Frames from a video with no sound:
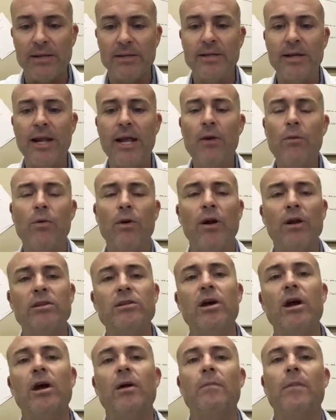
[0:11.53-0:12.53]
And today we're going
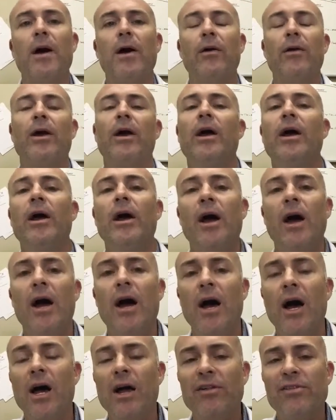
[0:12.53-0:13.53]
to talk about
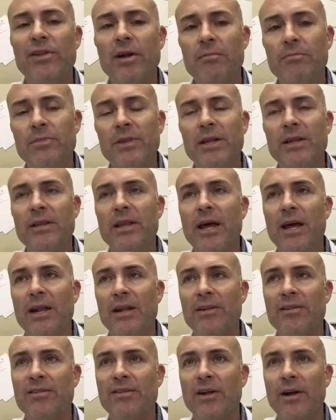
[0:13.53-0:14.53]
something that
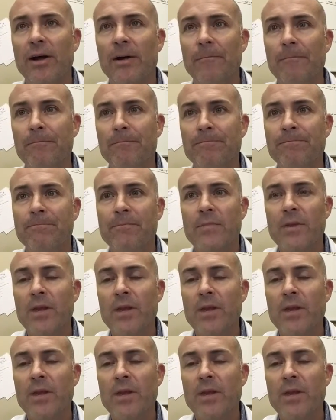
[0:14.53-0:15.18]
is an